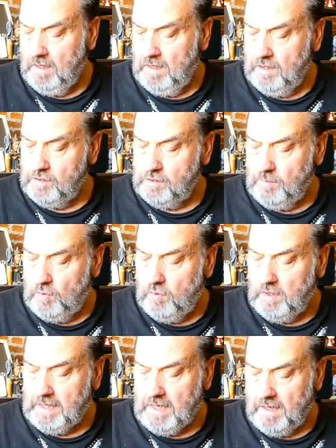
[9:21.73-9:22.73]

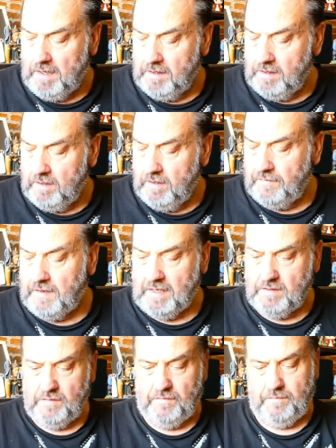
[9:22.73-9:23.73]
Smaller gun, I don't know if
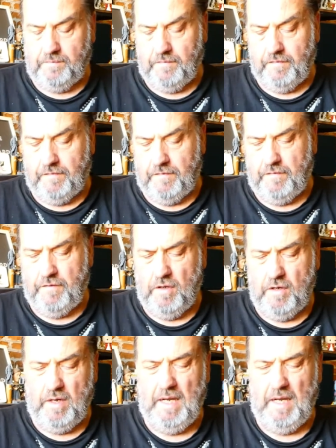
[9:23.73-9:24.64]
that's 30